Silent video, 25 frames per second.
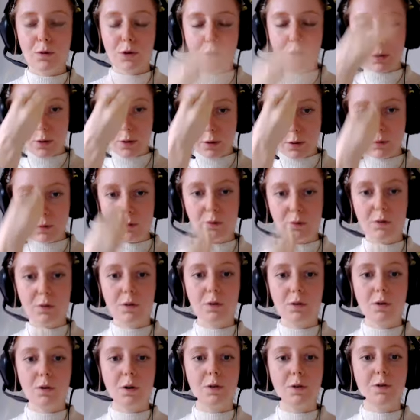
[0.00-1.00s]

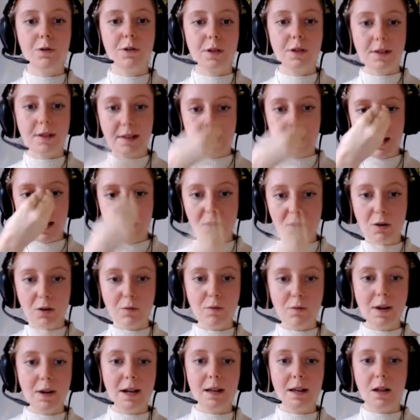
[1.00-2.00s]
choose consciously
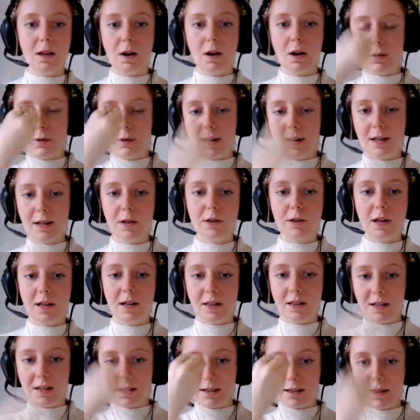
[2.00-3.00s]
to realign your
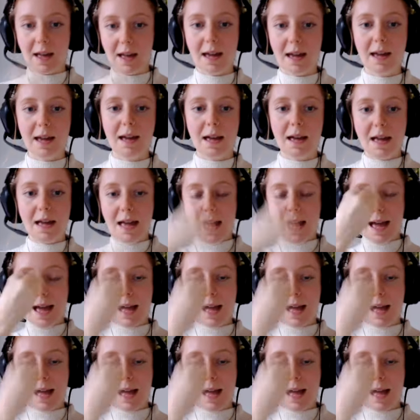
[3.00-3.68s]
energetic state.